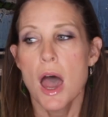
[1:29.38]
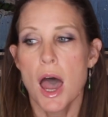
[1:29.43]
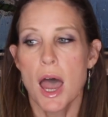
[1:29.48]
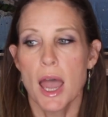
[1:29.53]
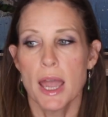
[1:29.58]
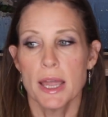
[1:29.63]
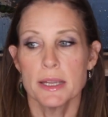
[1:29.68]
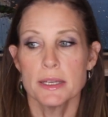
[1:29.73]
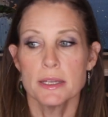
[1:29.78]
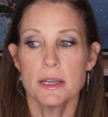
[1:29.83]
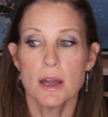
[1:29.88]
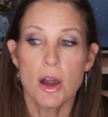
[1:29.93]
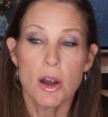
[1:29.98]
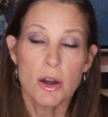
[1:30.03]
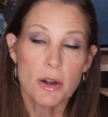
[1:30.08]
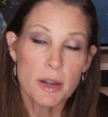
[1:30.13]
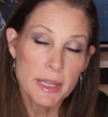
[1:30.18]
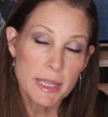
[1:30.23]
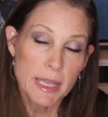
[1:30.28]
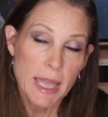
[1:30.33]
I
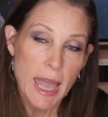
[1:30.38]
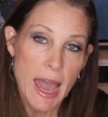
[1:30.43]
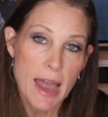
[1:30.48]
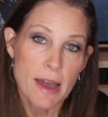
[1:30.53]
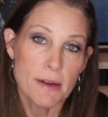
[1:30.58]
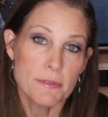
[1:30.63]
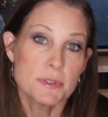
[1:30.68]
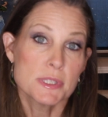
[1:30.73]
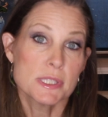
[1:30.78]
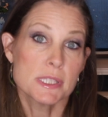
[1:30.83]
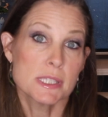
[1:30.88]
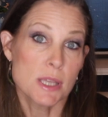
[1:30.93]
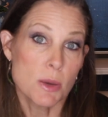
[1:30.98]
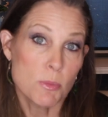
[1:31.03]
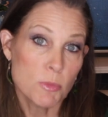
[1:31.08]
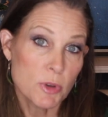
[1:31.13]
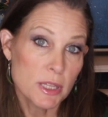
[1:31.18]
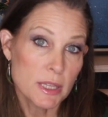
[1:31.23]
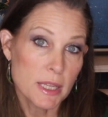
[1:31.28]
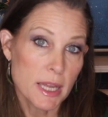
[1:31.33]
already have
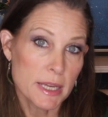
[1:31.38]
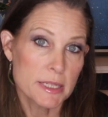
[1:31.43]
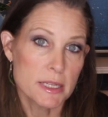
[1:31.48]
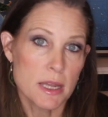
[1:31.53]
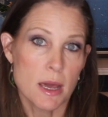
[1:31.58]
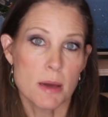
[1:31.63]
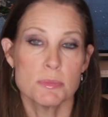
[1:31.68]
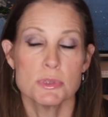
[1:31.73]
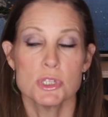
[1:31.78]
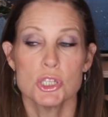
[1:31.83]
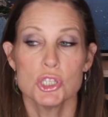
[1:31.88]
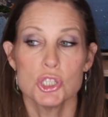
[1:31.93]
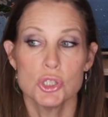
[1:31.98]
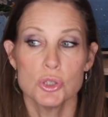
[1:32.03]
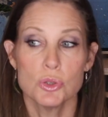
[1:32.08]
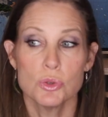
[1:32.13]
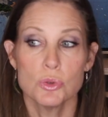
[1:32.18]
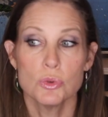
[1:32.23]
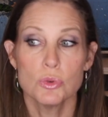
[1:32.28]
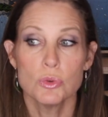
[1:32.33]
someone lined up to
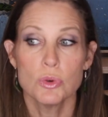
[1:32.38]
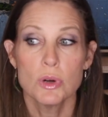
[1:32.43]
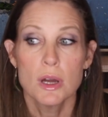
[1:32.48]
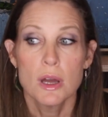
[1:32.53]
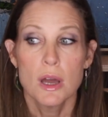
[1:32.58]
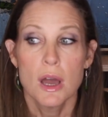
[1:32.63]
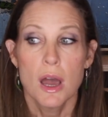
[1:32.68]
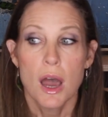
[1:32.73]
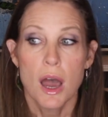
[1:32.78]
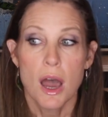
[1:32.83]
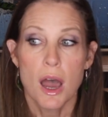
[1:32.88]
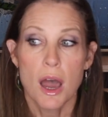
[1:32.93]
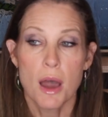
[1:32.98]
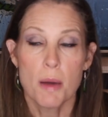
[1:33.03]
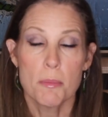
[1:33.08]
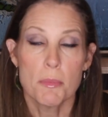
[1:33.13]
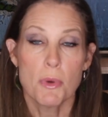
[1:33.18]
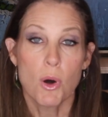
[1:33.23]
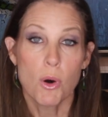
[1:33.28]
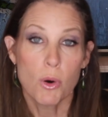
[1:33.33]
do
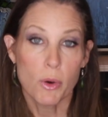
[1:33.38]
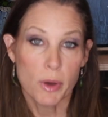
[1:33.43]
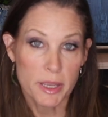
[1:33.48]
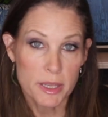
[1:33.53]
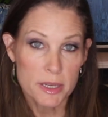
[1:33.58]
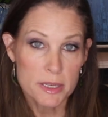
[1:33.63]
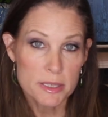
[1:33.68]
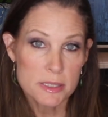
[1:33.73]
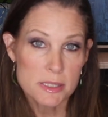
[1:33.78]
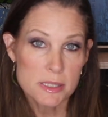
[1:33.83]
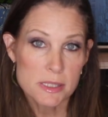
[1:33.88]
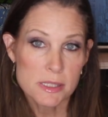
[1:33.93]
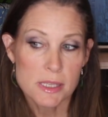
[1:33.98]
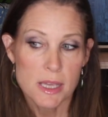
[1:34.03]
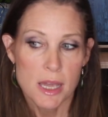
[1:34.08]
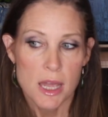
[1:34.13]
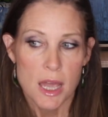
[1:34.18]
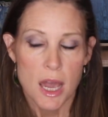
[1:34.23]
Hoyas.